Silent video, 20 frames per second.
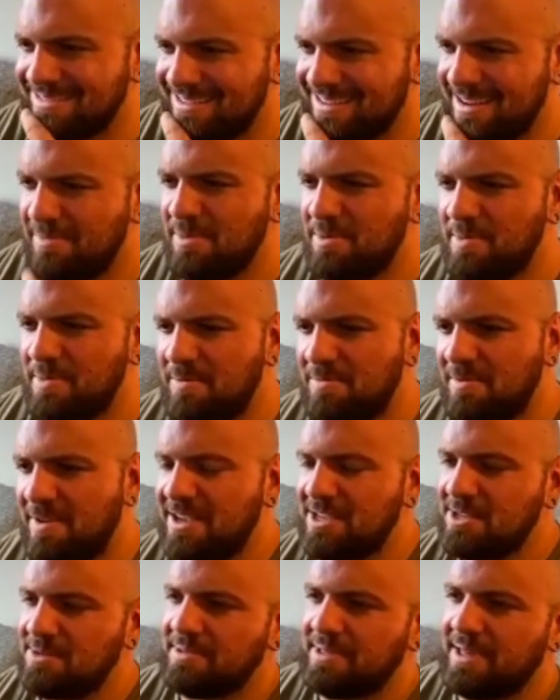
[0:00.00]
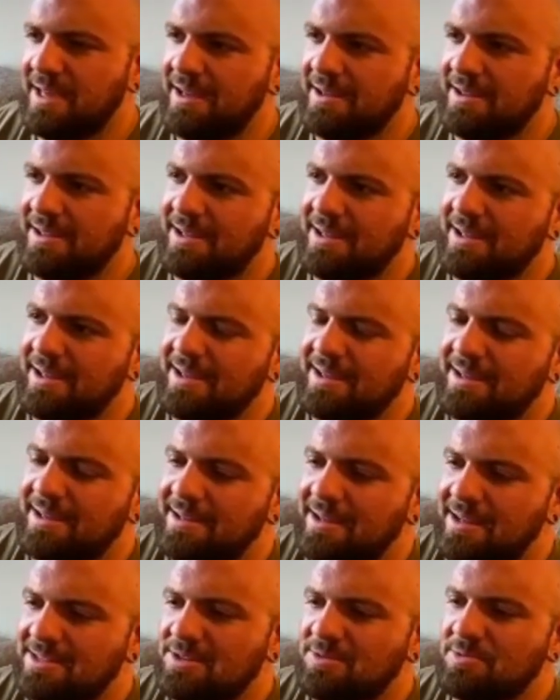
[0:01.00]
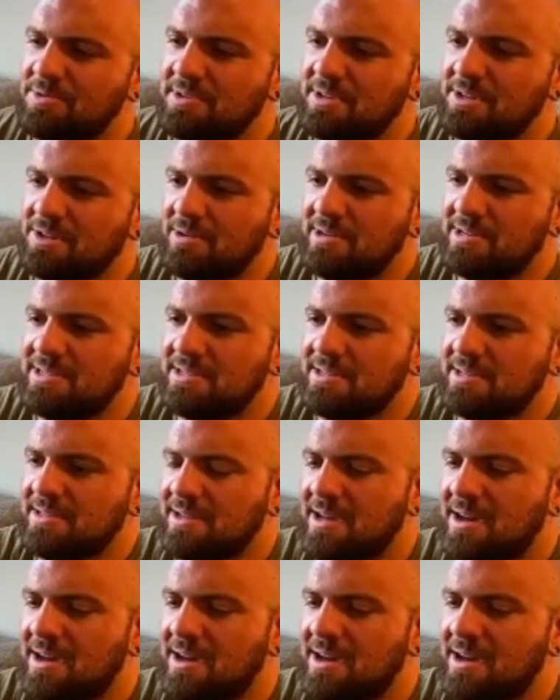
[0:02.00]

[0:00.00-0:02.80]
And how many people ask me that? That's a really good question.